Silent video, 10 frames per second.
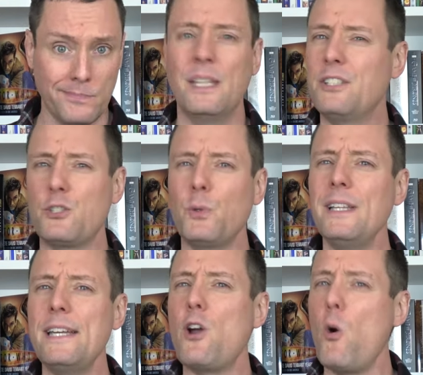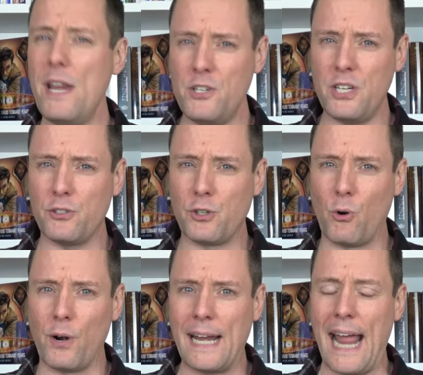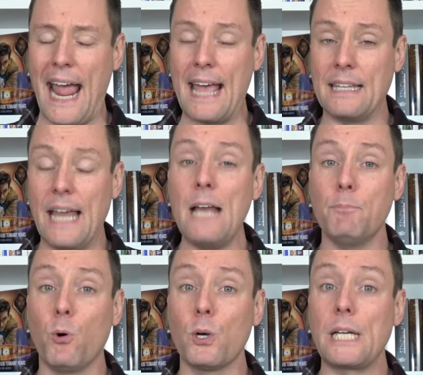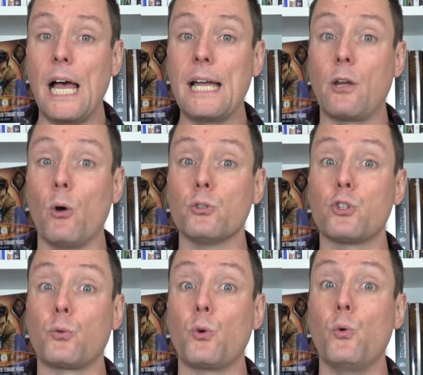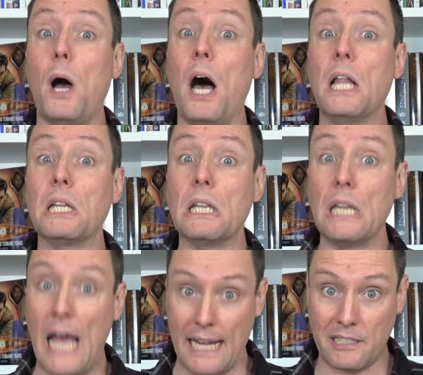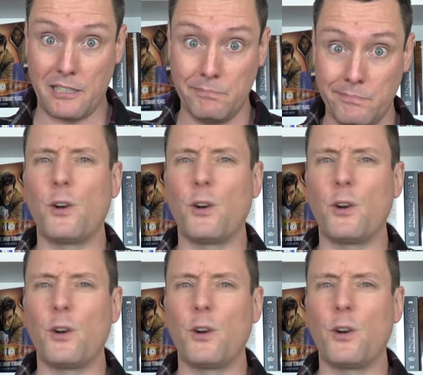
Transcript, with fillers: This is really Koichi's story, and that poor guy goes through a lot.